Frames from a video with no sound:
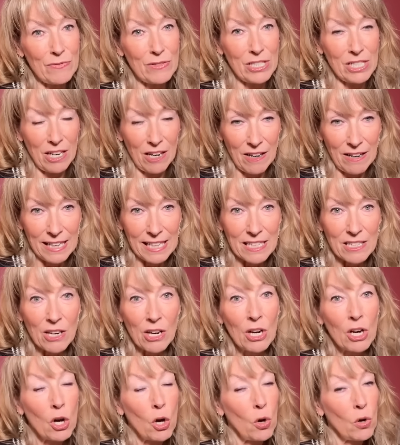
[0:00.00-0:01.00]
died
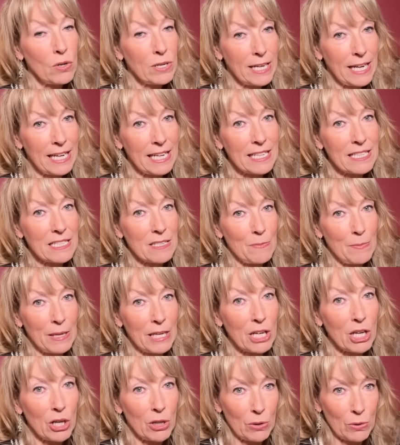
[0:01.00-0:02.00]
or needed to be
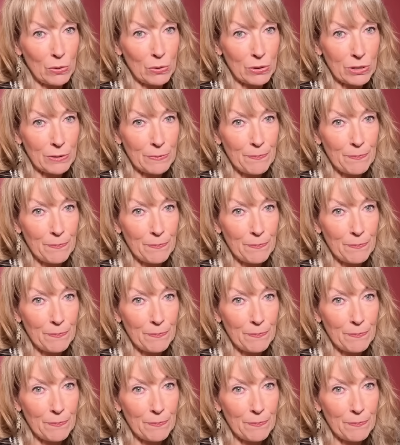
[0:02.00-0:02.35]
culled.